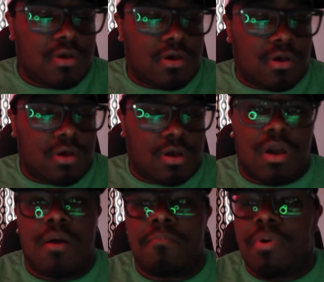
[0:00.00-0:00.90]

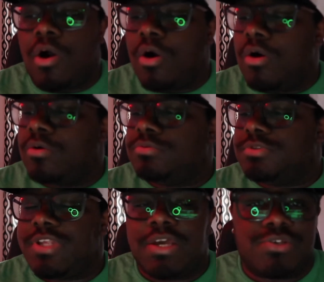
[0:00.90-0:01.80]

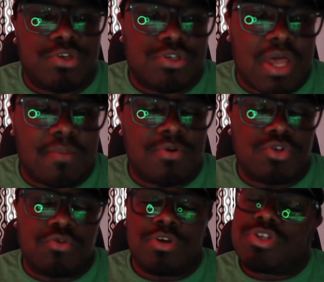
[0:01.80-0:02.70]
Gumball, Dexter's
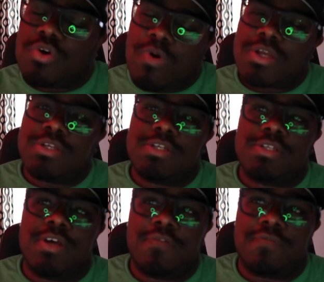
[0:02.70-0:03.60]
Laboratory. You still watching that
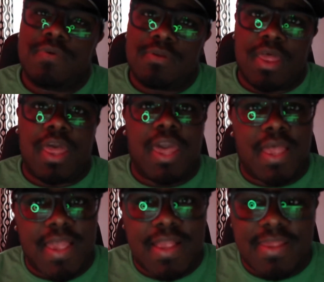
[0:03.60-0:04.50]
stuff,
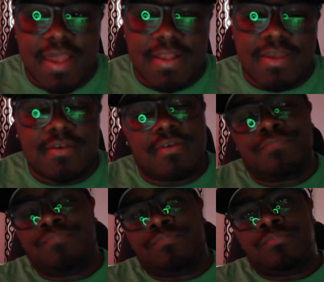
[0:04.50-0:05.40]
Ed, Edd and Eddy,
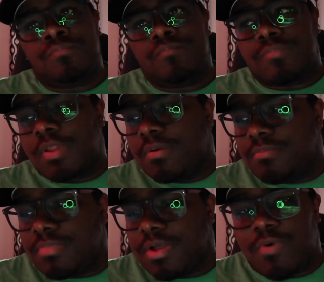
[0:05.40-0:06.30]

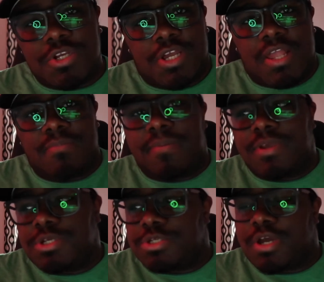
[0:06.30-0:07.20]
but watching anime
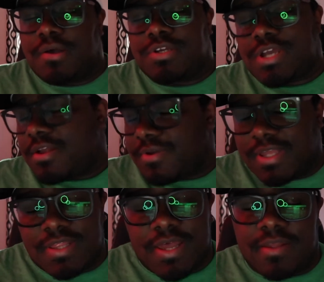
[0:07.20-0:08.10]
makes you childish. I don't
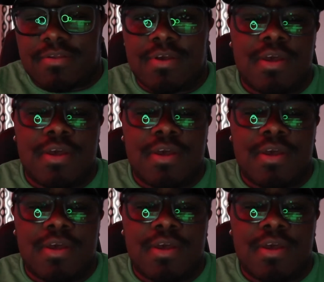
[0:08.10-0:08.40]
get that.